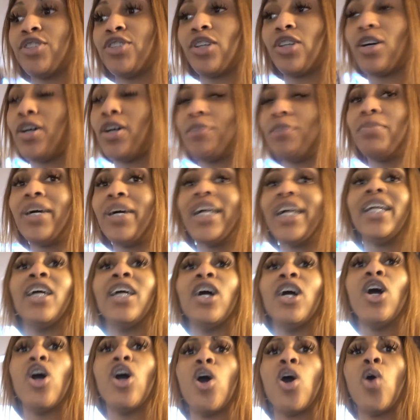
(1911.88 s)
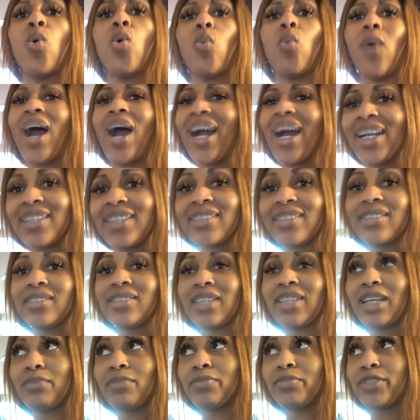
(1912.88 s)
y'all. But why is this
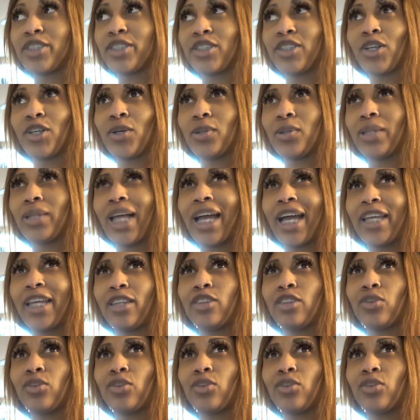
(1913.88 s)
episode like